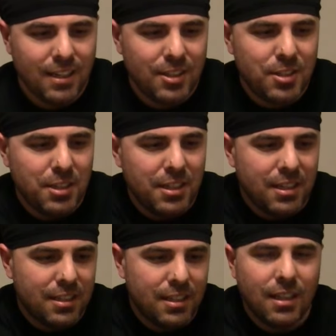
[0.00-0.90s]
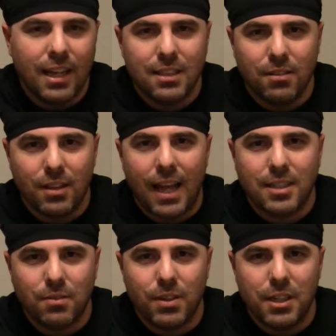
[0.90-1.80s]
She liked the
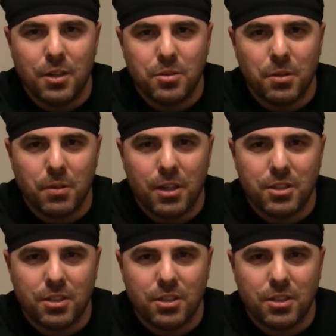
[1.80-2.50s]
last video so much